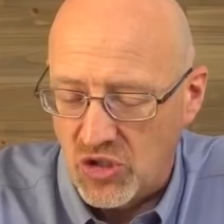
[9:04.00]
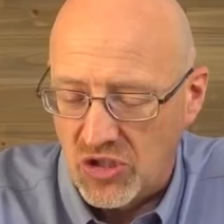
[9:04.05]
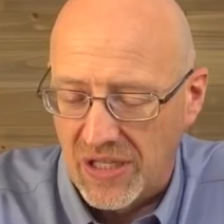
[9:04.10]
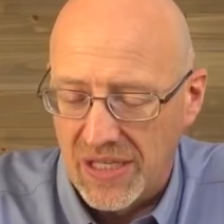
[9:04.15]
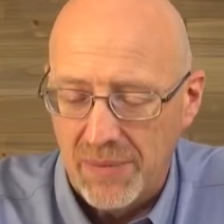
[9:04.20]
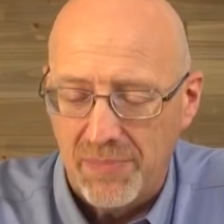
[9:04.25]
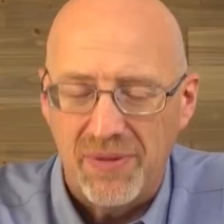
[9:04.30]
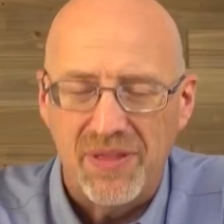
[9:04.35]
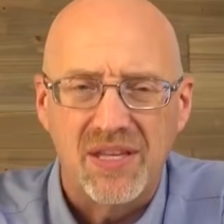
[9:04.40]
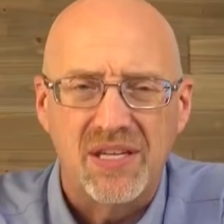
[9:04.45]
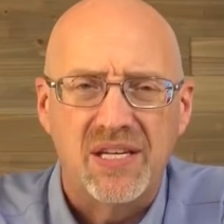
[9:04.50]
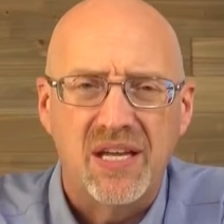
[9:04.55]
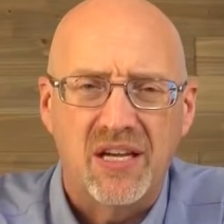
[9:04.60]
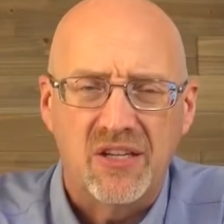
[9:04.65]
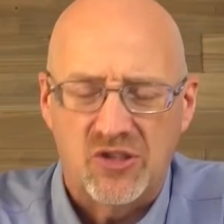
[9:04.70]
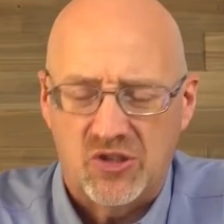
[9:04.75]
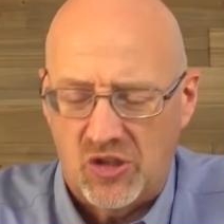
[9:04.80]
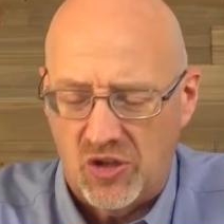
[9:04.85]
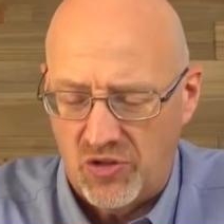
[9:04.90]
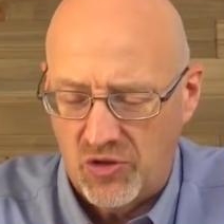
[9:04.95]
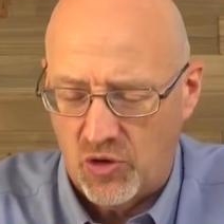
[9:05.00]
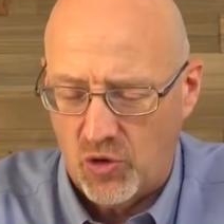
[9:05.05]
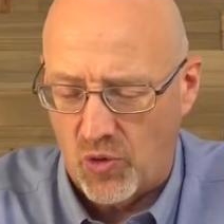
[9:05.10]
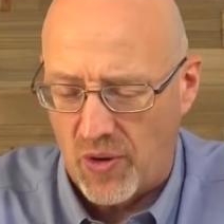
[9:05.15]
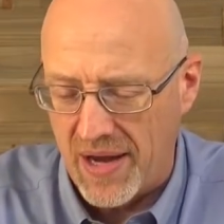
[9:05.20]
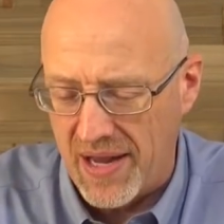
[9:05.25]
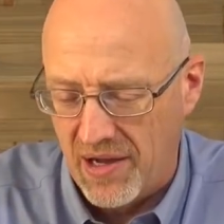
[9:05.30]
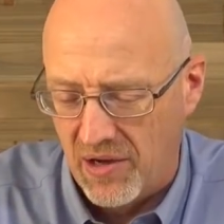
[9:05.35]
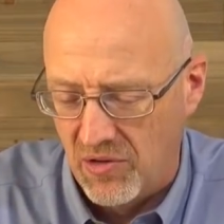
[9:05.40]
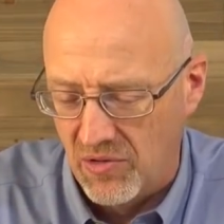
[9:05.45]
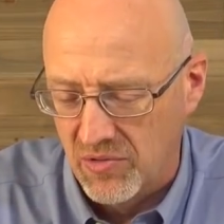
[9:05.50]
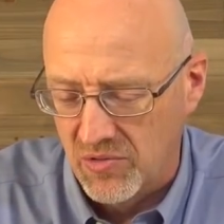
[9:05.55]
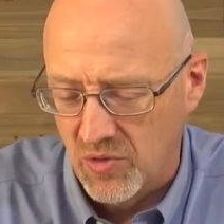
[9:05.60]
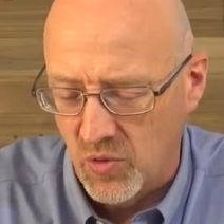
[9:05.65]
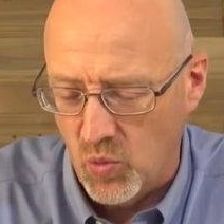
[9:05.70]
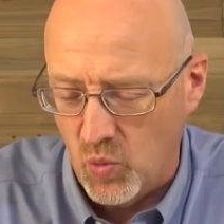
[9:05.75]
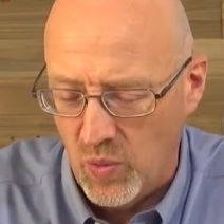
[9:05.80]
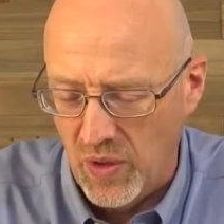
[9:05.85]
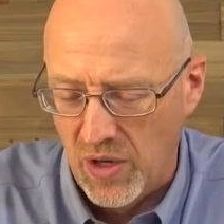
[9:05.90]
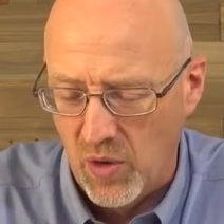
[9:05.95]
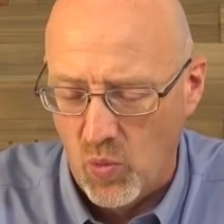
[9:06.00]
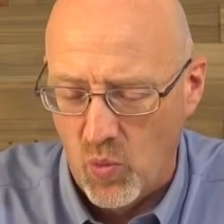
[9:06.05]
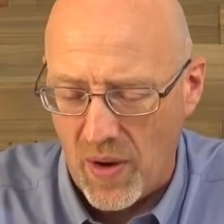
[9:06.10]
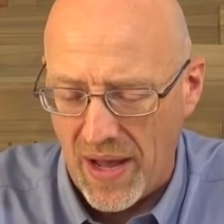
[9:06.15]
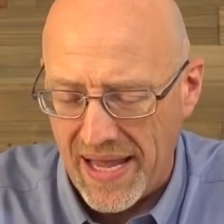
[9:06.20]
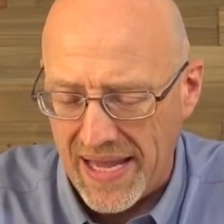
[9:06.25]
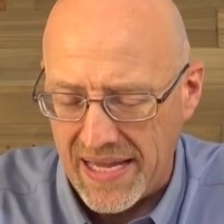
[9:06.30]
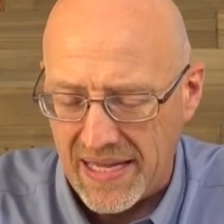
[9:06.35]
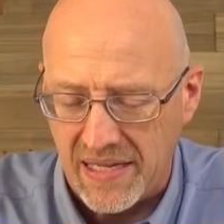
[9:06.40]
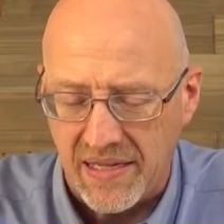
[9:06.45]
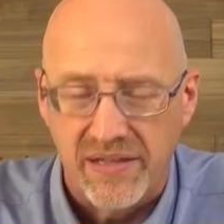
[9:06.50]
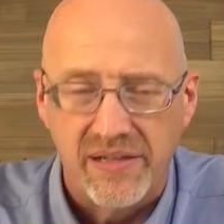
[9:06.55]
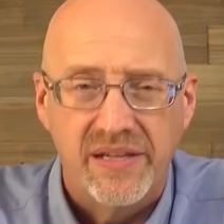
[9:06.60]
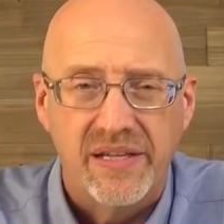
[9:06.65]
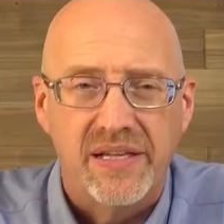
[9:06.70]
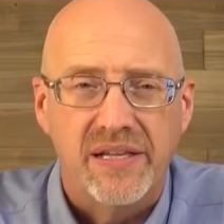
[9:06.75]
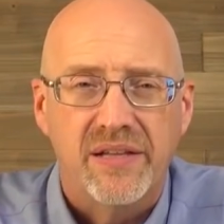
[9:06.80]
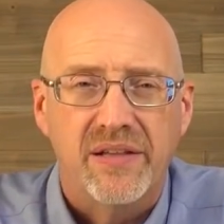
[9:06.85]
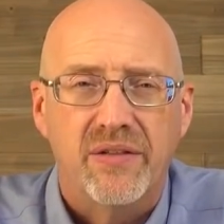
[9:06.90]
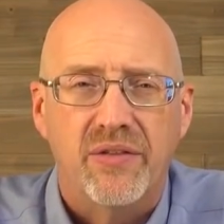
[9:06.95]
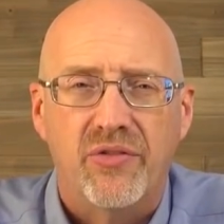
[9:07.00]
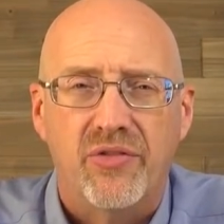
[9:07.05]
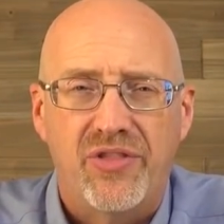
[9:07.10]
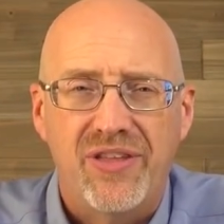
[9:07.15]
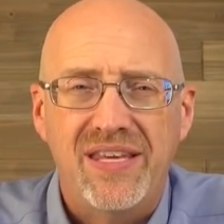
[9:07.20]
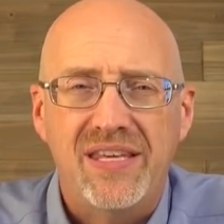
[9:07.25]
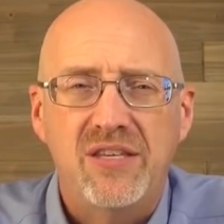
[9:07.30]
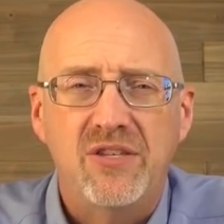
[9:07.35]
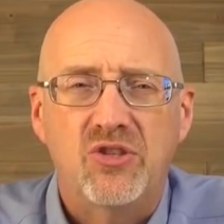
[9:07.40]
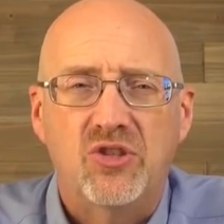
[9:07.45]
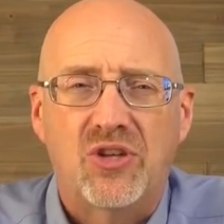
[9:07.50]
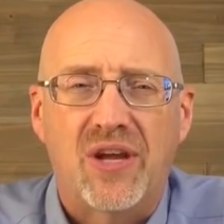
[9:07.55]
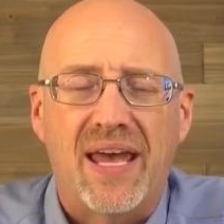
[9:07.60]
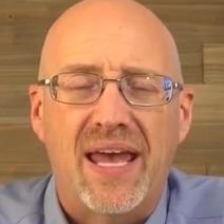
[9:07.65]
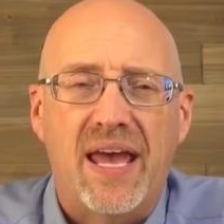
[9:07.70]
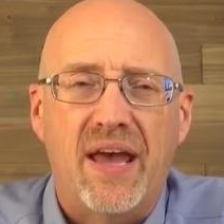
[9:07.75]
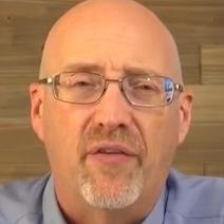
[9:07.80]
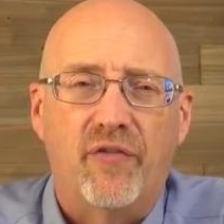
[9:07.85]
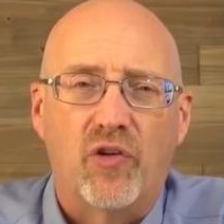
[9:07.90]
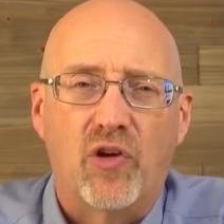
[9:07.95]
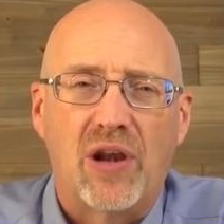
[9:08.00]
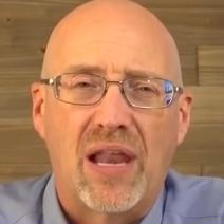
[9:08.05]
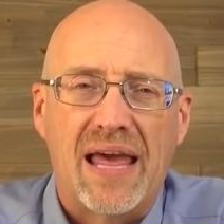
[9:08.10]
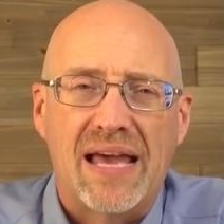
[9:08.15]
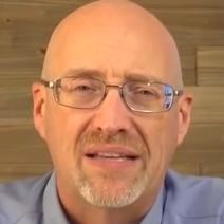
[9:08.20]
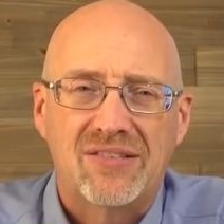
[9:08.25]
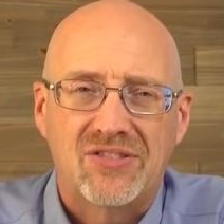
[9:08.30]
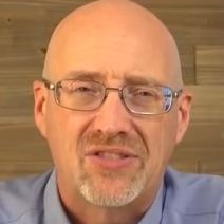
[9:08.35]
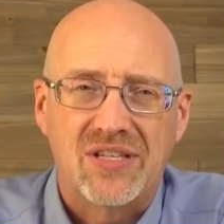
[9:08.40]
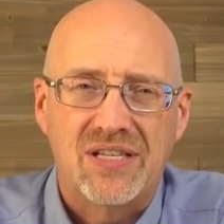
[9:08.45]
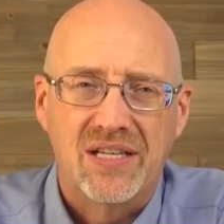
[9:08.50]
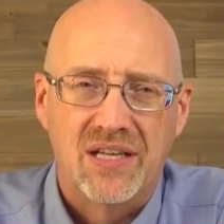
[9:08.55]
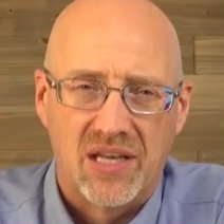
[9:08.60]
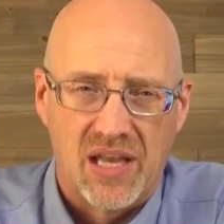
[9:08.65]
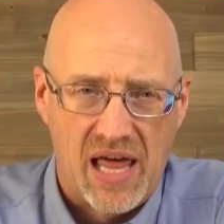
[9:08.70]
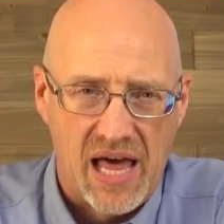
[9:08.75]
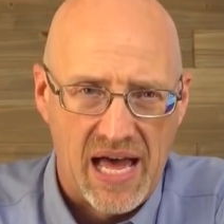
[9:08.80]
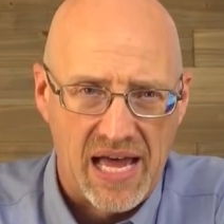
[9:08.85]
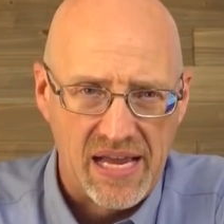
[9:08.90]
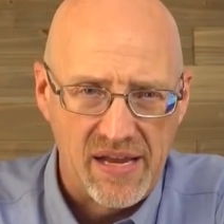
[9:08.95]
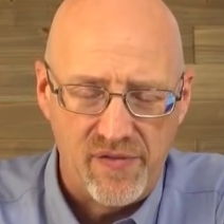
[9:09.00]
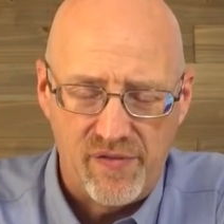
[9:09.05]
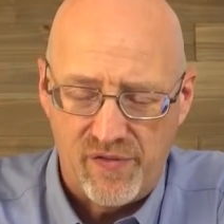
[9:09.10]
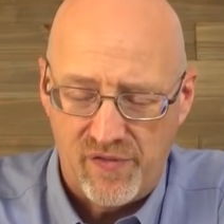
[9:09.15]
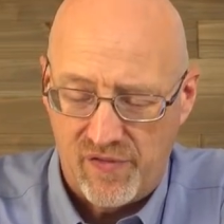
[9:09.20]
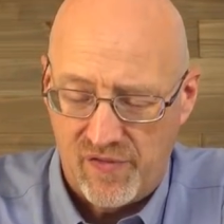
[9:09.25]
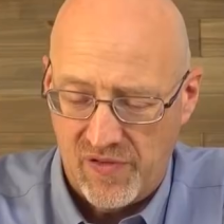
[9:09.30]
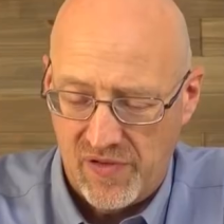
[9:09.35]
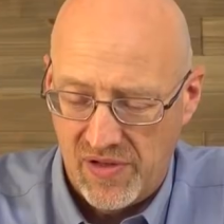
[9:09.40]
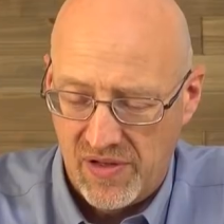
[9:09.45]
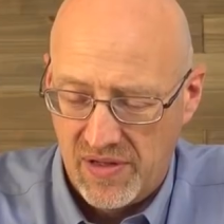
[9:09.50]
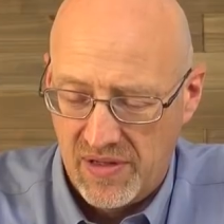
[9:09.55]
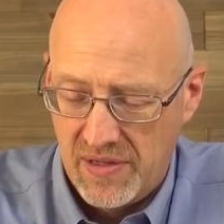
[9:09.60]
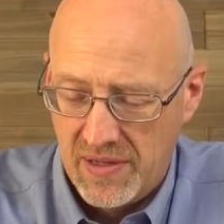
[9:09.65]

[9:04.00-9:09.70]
sleep in the dust of the ground will awake, these to everlasting life,